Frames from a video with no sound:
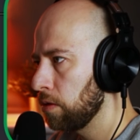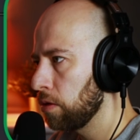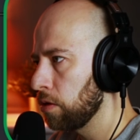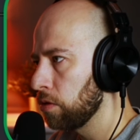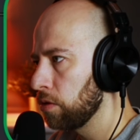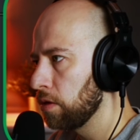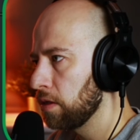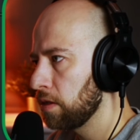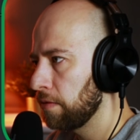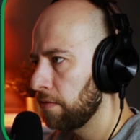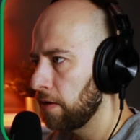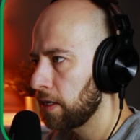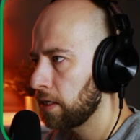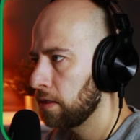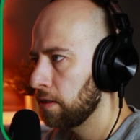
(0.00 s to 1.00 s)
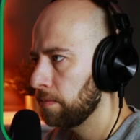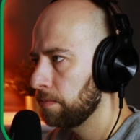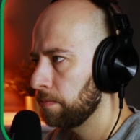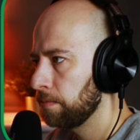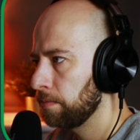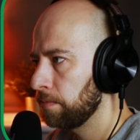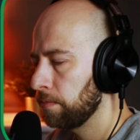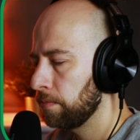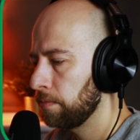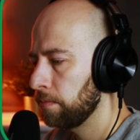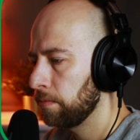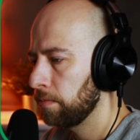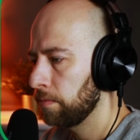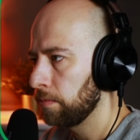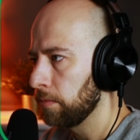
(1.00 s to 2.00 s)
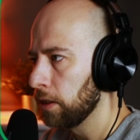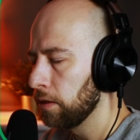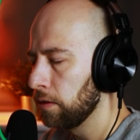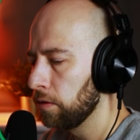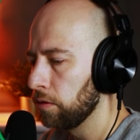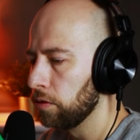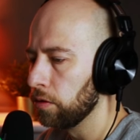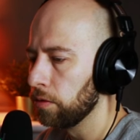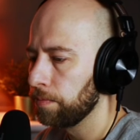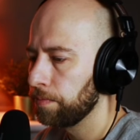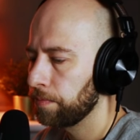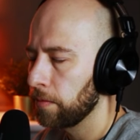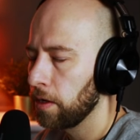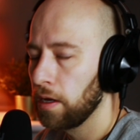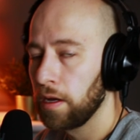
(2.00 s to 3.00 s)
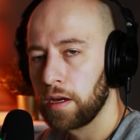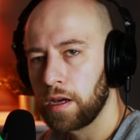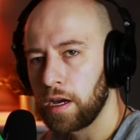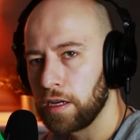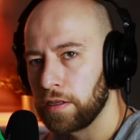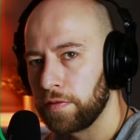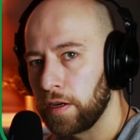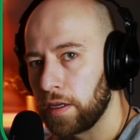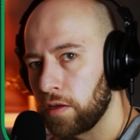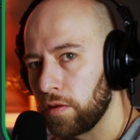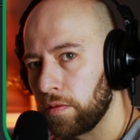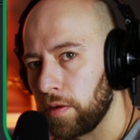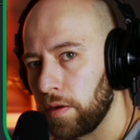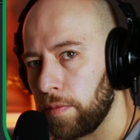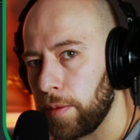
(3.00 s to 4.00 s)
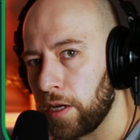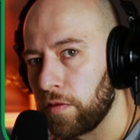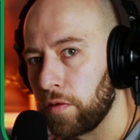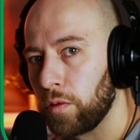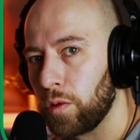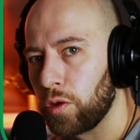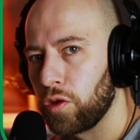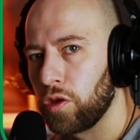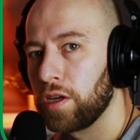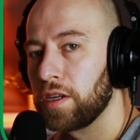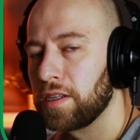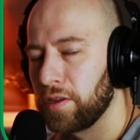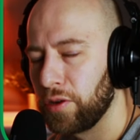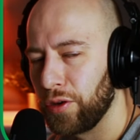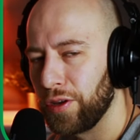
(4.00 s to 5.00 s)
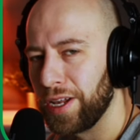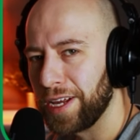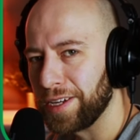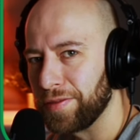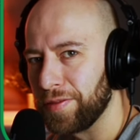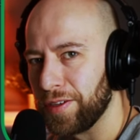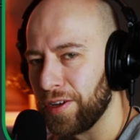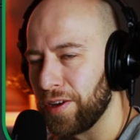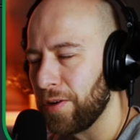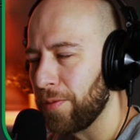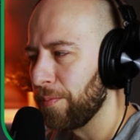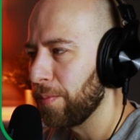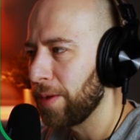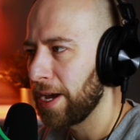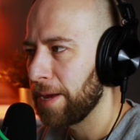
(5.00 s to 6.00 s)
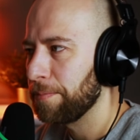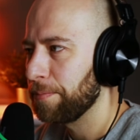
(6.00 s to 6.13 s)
you got this effect. Easy to do. Guys, thank you very much for watching. See you in the next video. Bye.